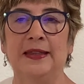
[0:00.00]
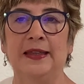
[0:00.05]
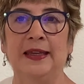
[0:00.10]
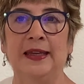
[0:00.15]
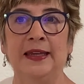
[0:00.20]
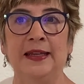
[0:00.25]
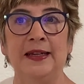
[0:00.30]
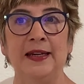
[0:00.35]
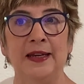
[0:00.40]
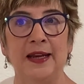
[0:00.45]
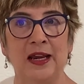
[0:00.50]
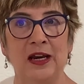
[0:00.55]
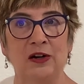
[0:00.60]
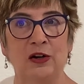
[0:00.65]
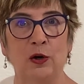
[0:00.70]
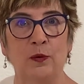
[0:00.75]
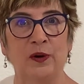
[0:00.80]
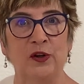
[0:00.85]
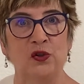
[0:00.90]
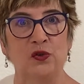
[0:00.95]
in an
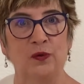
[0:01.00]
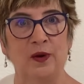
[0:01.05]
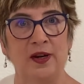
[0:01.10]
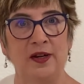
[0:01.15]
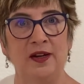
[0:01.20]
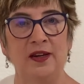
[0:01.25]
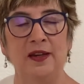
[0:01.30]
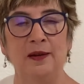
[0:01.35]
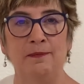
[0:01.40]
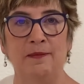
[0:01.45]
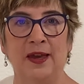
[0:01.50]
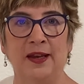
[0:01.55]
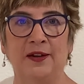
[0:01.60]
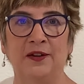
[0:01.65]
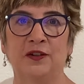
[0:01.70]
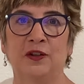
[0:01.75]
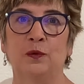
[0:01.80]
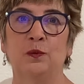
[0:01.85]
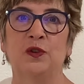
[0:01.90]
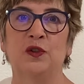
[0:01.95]
era where training in
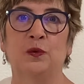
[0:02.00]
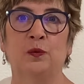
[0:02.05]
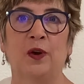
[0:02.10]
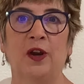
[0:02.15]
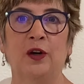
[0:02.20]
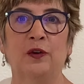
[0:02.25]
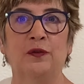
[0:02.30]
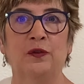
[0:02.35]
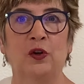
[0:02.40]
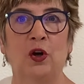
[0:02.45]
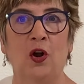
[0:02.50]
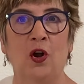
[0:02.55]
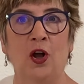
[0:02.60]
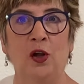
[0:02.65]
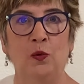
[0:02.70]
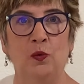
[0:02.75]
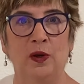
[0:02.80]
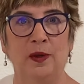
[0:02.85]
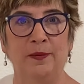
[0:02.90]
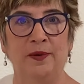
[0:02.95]
medicine was rare for
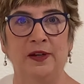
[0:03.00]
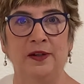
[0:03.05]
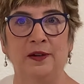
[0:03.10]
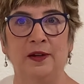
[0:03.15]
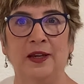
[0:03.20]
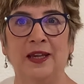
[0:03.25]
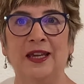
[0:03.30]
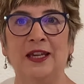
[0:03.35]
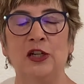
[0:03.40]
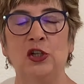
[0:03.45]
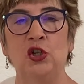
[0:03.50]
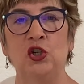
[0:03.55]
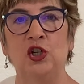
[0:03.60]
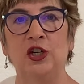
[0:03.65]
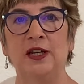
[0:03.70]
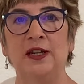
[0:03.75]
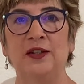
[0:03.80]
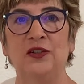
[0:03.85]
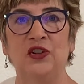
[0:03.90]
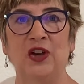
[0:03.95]
all women,
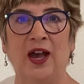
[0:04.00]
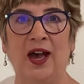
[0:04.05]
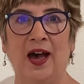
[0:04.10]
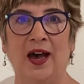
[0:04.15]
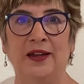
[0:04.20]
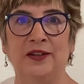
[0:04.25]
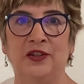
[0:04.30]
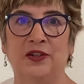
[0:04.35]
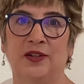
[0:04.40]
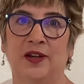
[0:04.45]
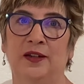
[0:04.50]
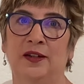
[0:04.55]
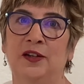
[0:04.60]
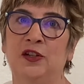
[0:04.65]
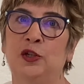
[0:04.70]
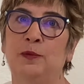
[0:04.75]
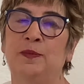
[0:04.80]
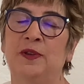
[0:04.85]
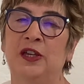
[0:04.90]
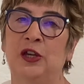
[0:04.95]
Jean Todd studied
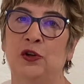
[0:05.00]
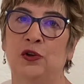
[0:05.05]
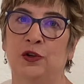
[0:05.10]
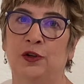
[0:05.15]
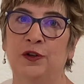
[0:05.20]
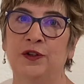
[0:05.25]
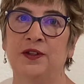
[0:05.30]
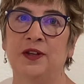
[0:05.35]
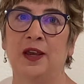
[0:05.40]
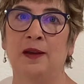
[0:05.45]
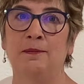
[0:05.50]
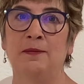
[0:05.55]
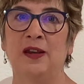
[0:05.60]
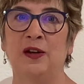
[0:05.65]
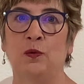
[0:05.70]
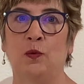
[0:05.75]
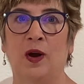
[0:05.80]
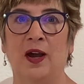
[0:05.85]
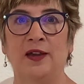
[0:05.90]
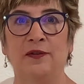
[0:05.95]
to be a nurse and
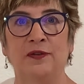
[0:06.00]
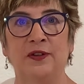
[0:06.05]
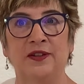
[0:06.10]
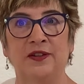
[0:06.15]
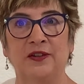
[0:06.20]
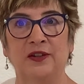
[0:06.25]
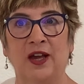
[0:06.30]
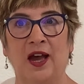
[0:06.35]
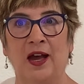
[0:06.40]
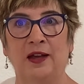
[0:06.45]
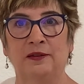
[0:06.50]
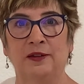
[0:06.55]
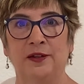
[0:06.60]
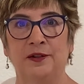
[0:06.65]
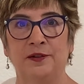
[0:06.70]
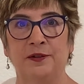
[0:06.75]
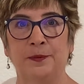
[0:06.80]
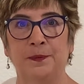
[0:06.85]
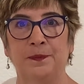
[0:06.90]
midwife in Scotland.